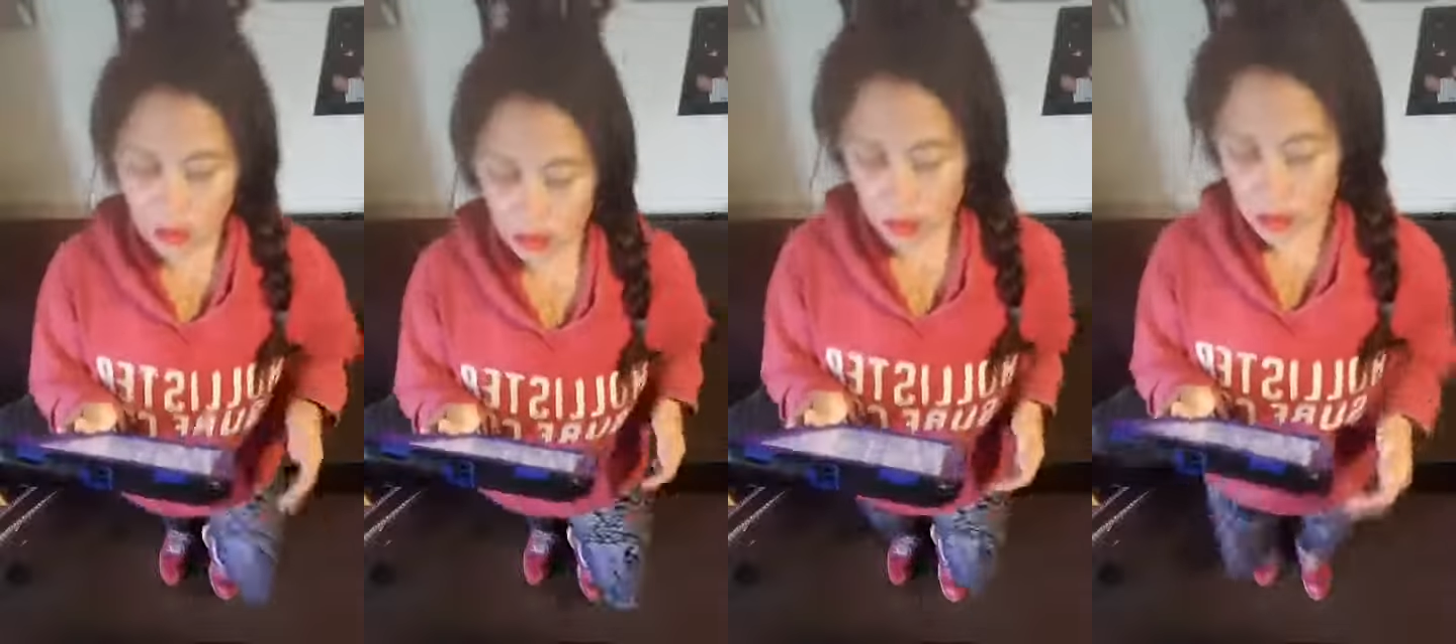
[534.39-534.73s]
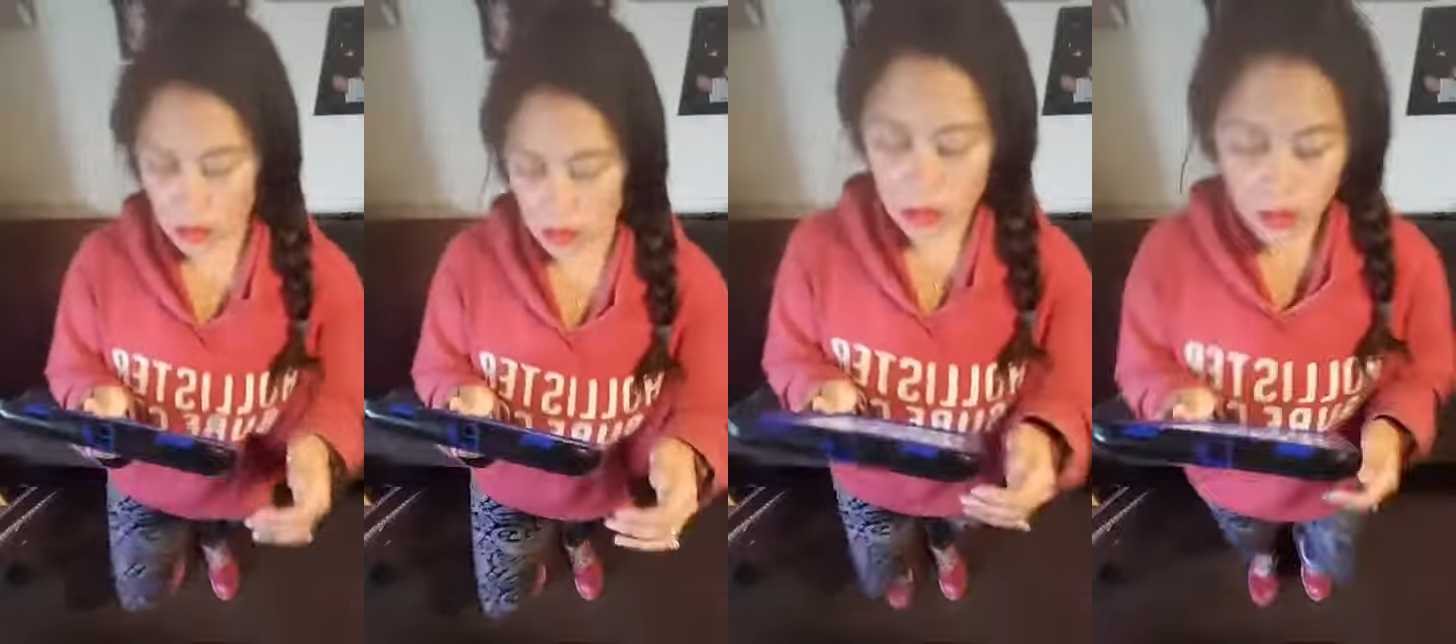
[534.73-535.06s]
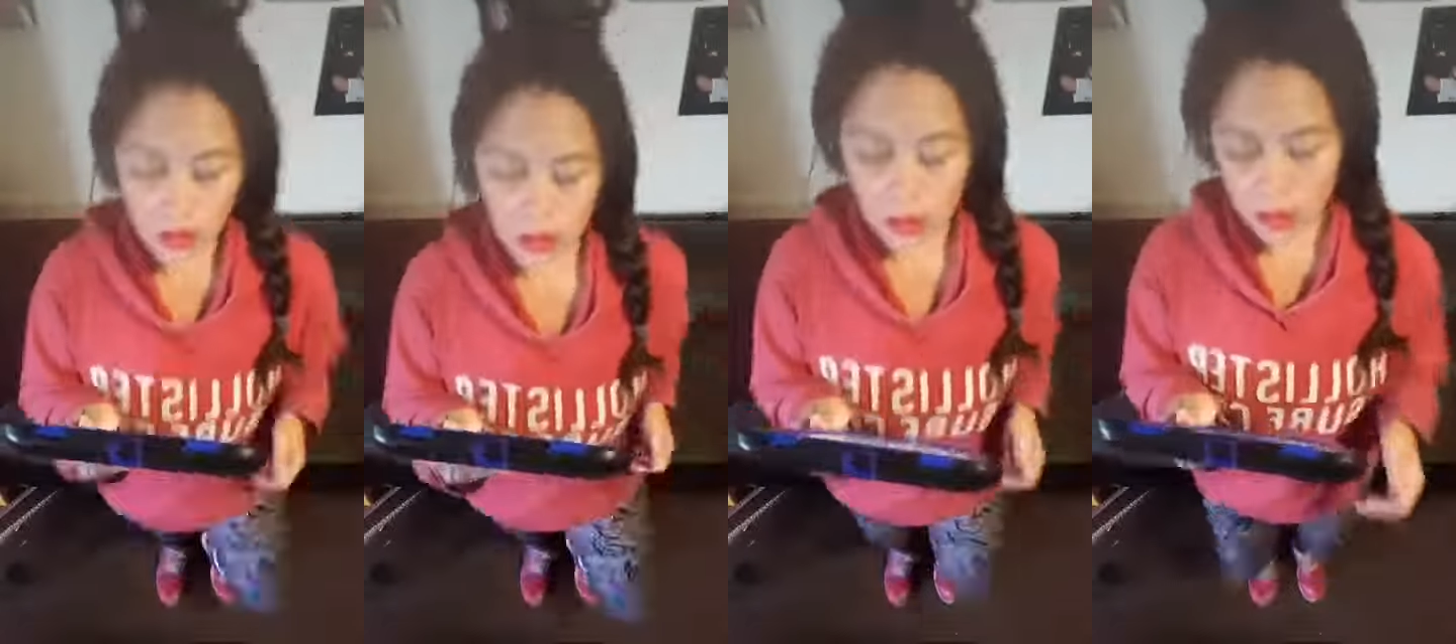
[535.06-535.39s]
Now
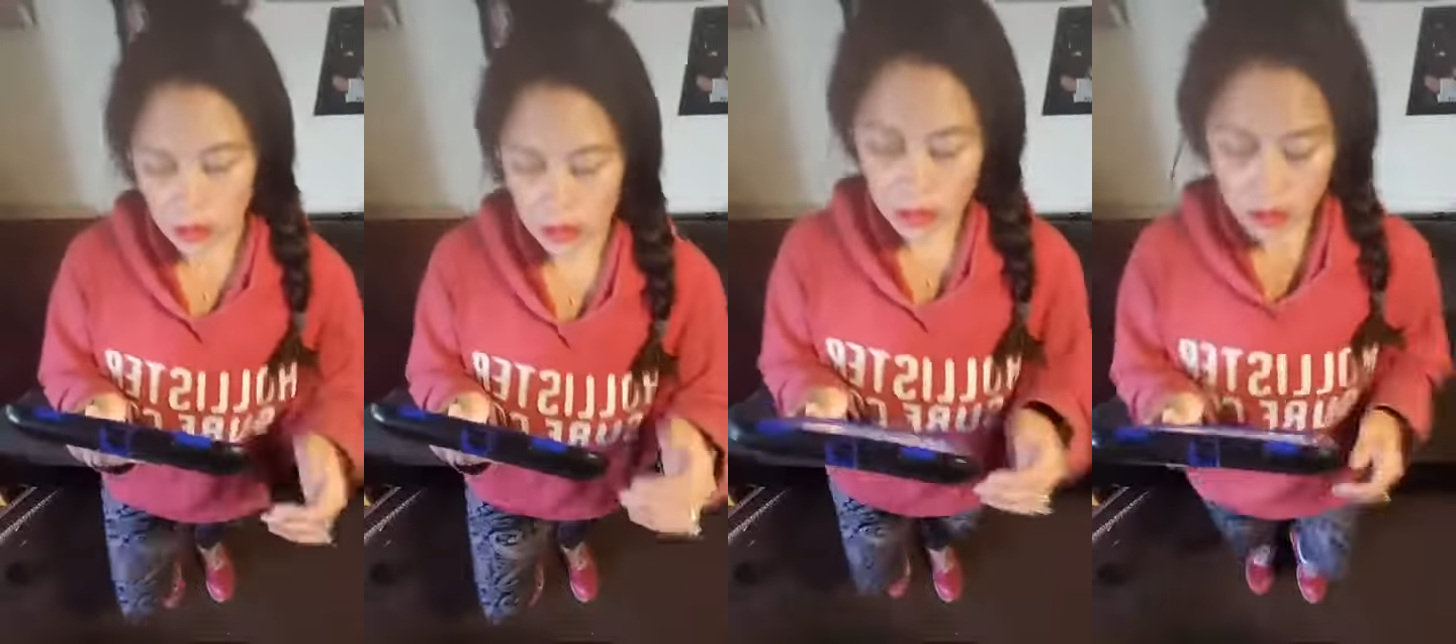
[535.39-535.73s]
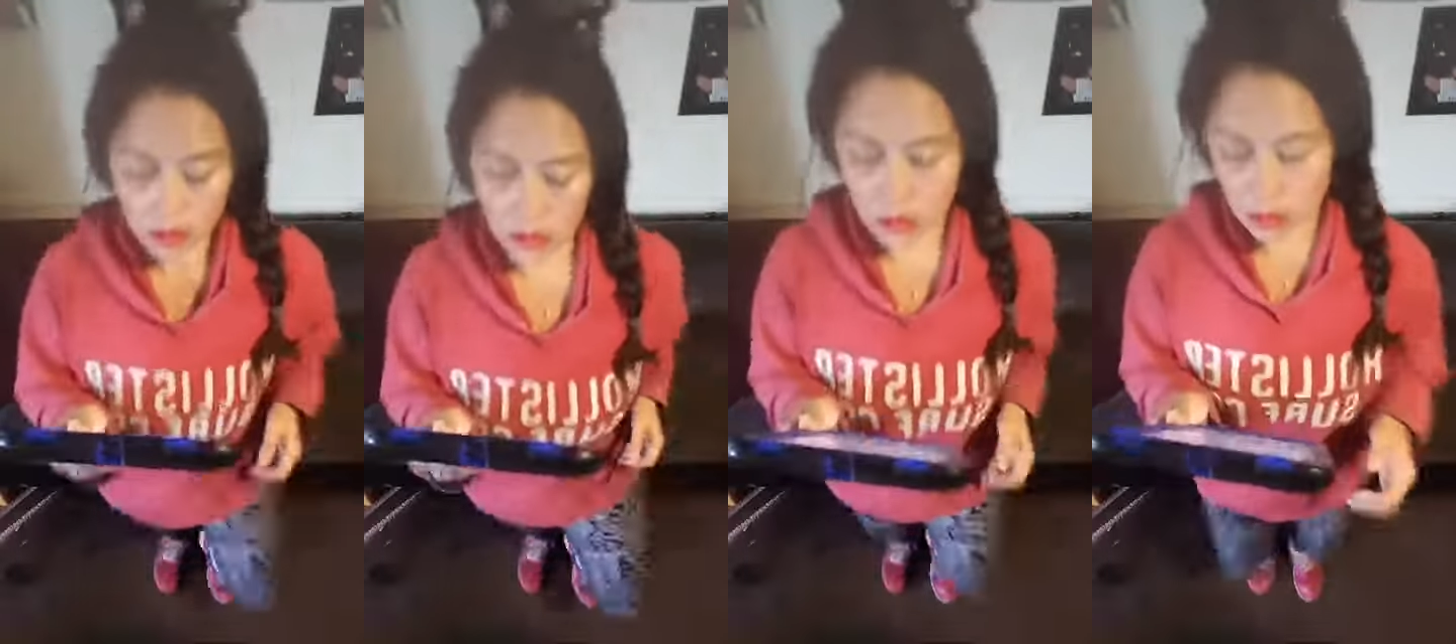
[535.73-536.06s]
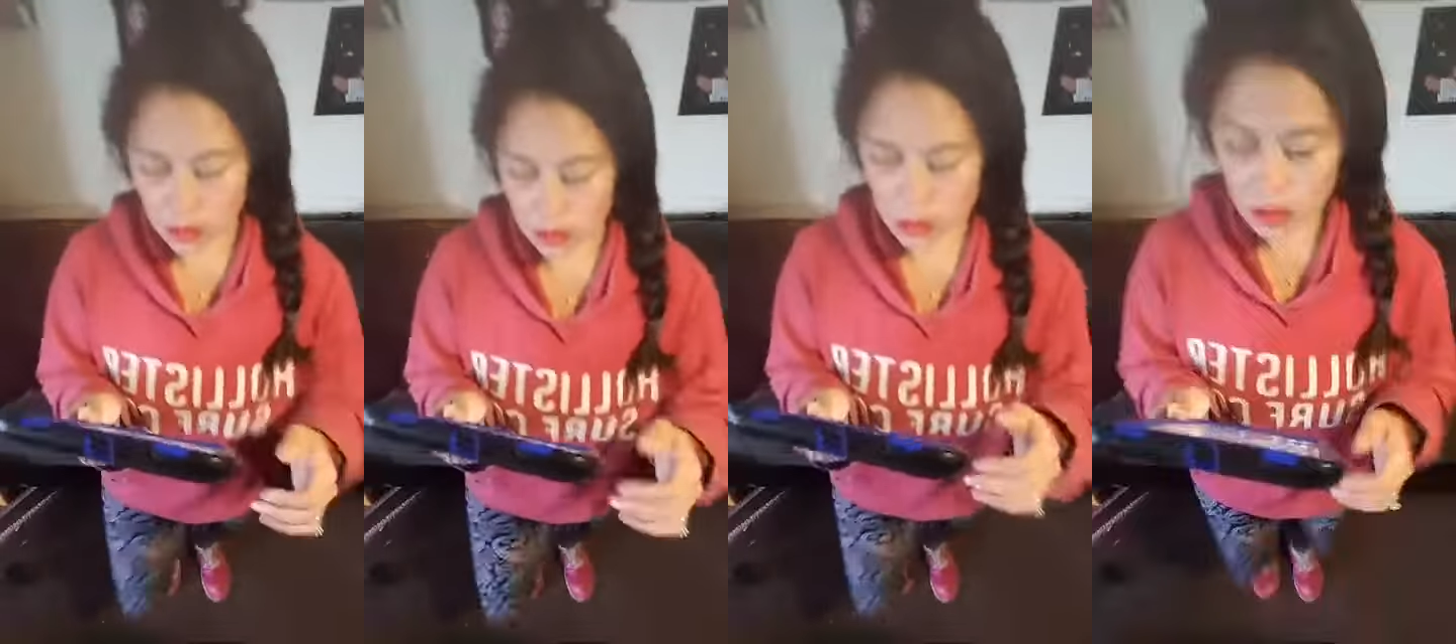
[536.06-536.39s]
return the sword to its
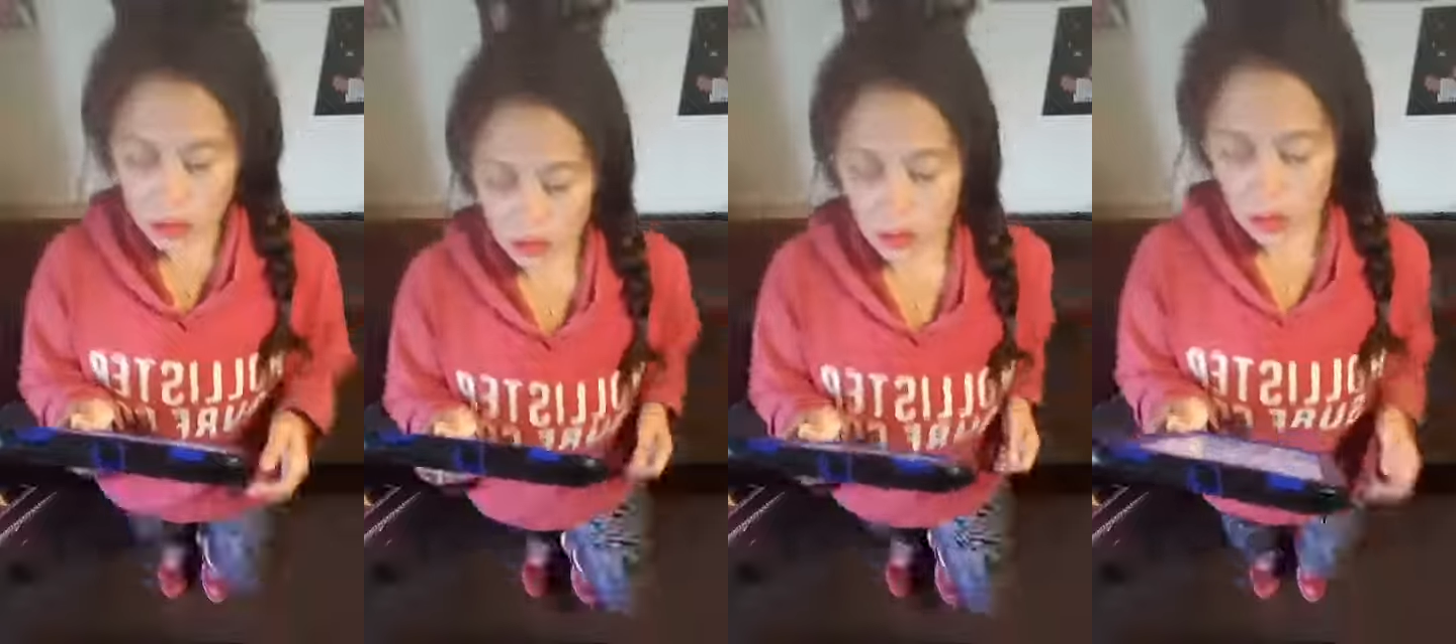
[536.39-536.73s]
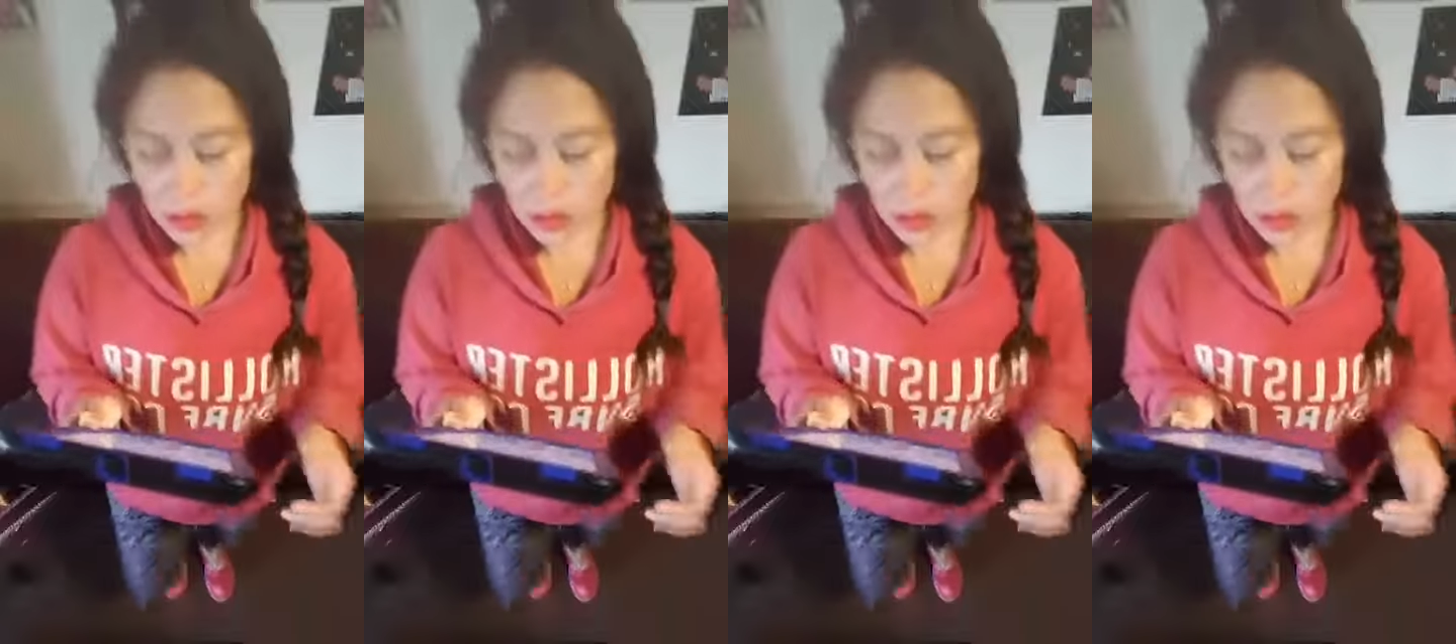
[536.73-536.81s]
sheath,